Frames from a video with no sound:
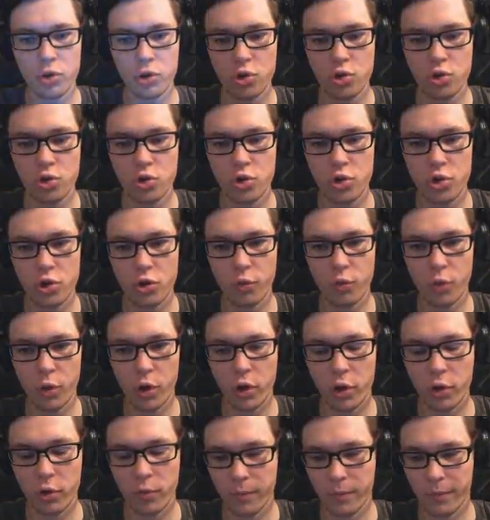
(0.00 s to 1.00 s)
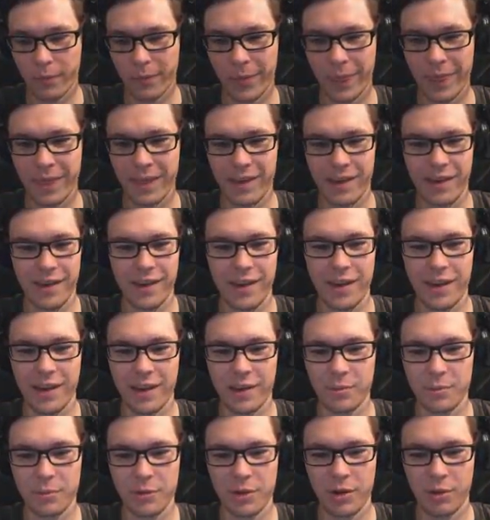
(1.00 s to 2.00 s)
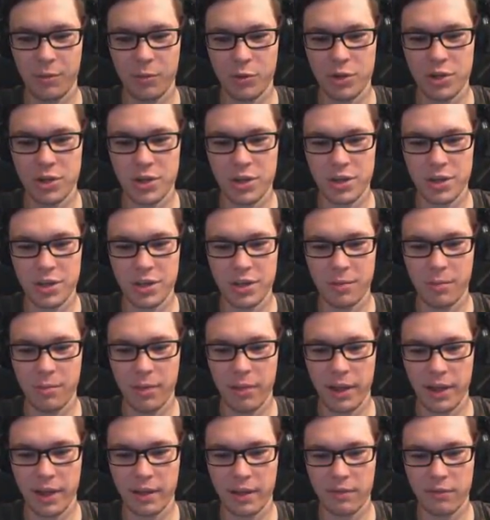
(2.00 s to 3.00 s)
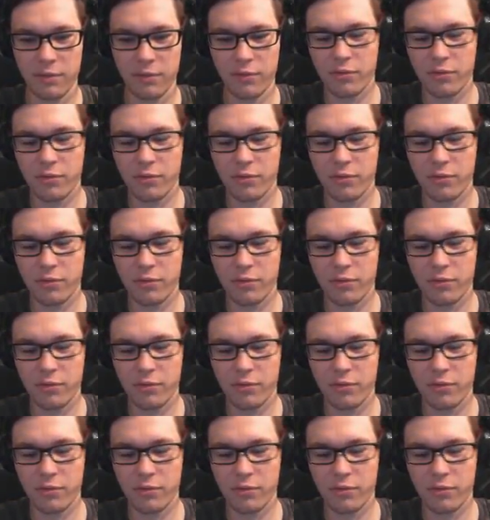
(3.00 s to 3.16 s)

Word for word: It just didn't work. I'm, I'm watching the Black,